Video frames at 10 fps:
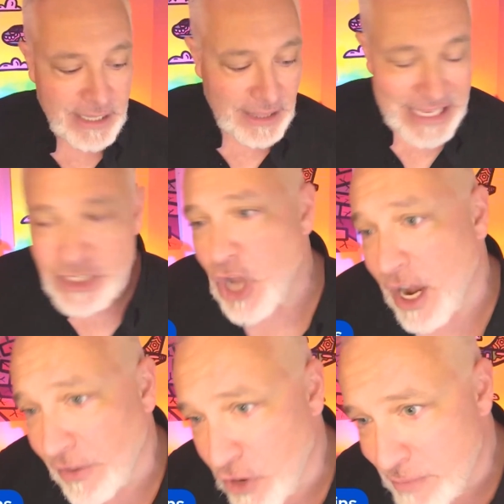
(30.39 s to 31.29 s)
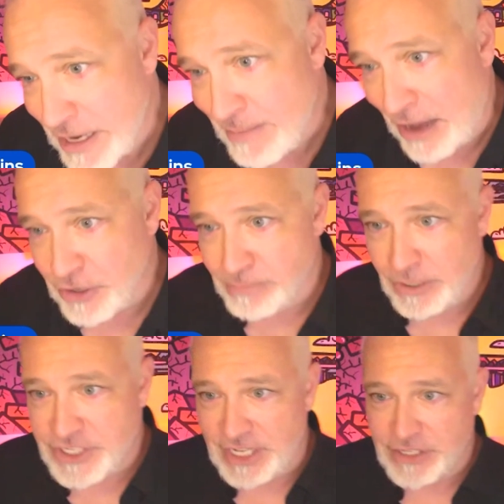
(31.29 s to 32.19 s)
Let's talk a little bit about your
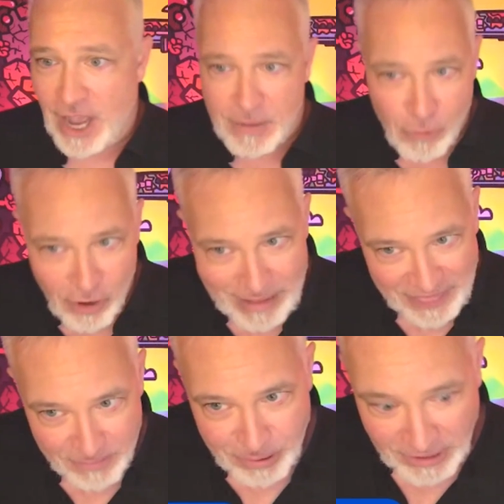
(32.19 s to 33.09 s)
books and talk more about the